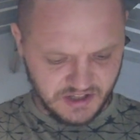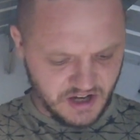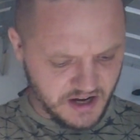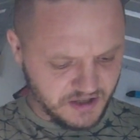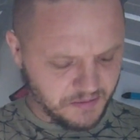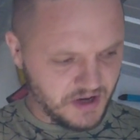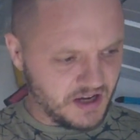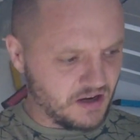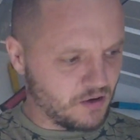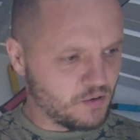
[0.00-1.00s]
is going to
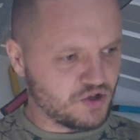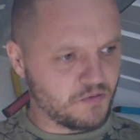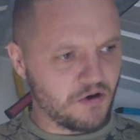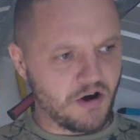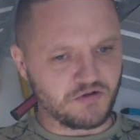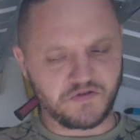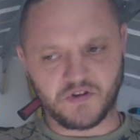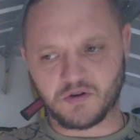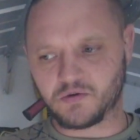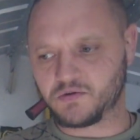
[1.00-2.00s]
be all tomorrow's
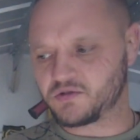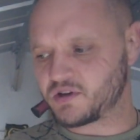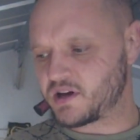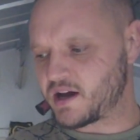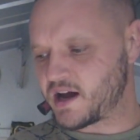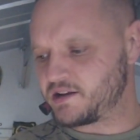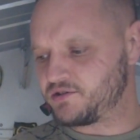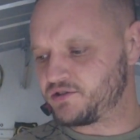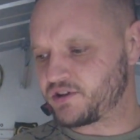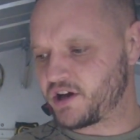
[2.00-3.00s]
food
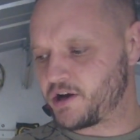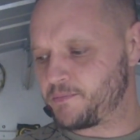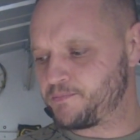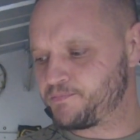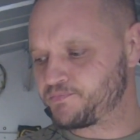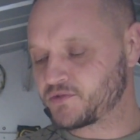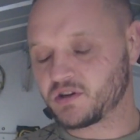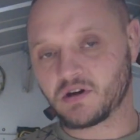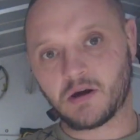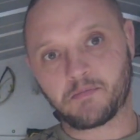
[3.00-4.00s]
and
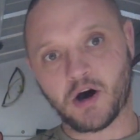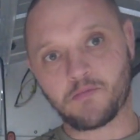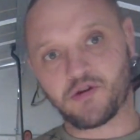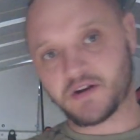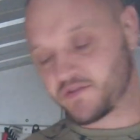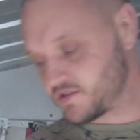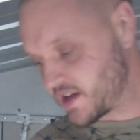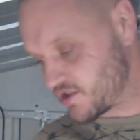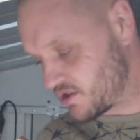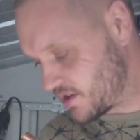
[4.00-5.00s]
bar breakfast
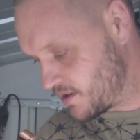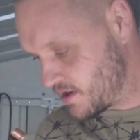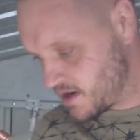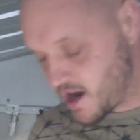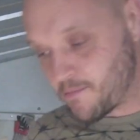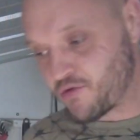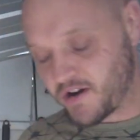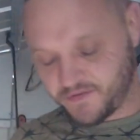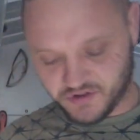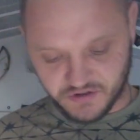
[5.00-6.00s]
actually, and
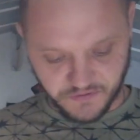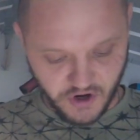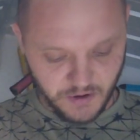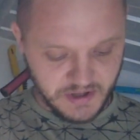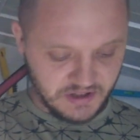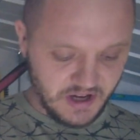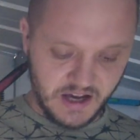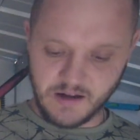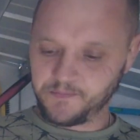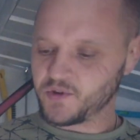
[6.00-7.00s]
breakfast the following
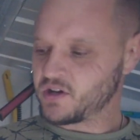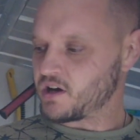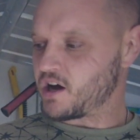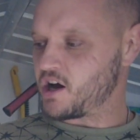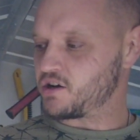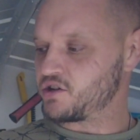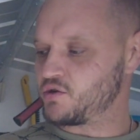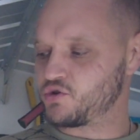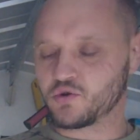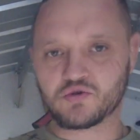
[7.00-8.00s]
day.
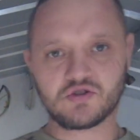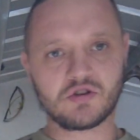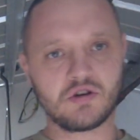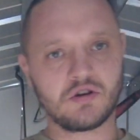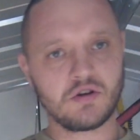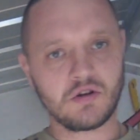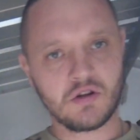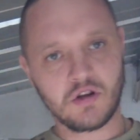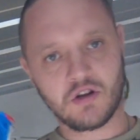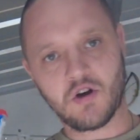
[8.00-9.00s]
Noodles,
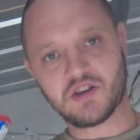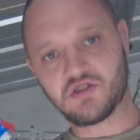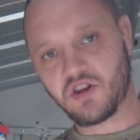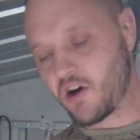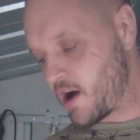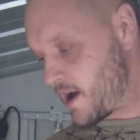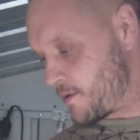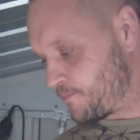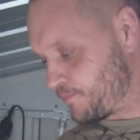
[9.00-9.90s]
nice and light,